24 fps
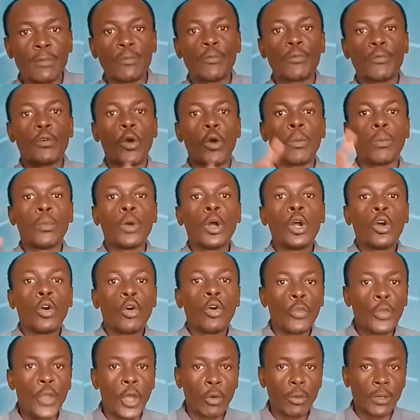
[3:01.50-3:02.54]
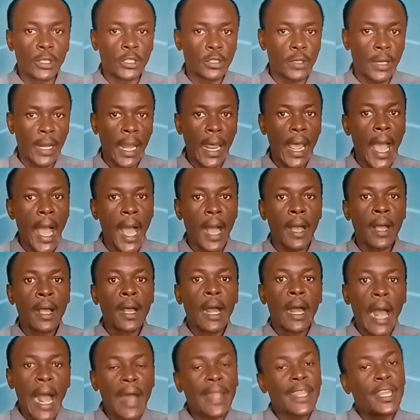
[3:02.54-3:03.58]
from the questionnaire.
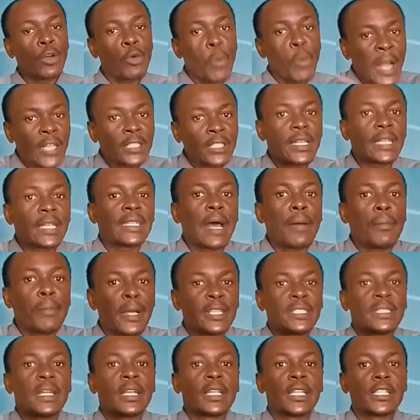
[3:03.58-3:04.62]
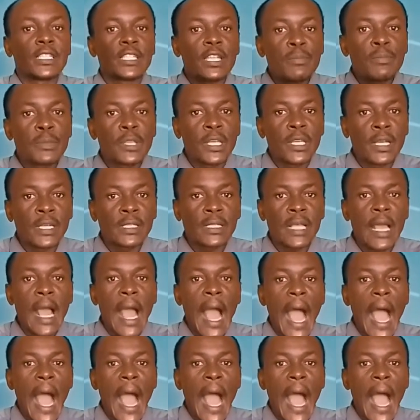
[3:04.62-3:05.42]
And the ones that are measuring the same things,